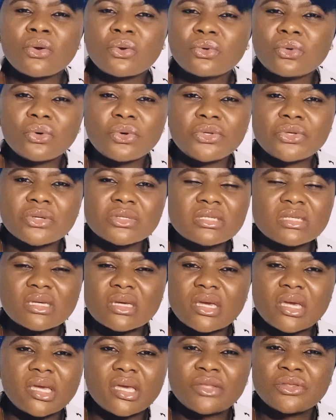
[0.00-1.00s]
glow your
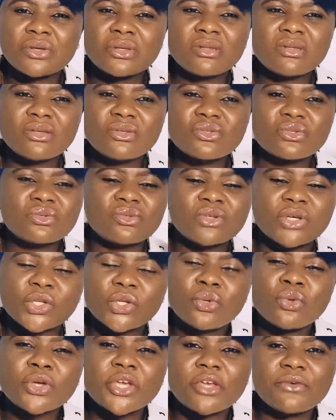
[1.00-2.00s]
skin, you're
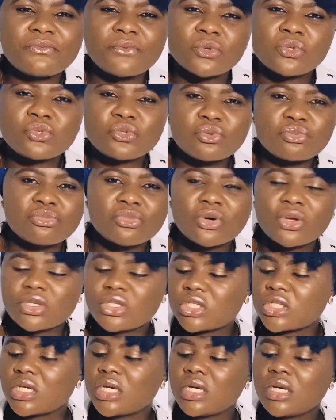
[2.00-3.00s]
not looking for too
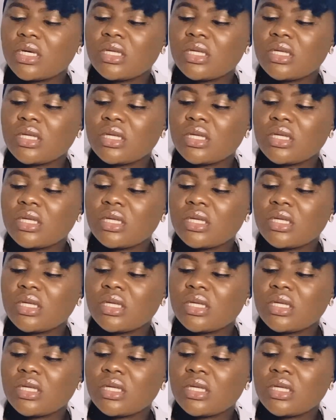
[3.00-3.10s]
much,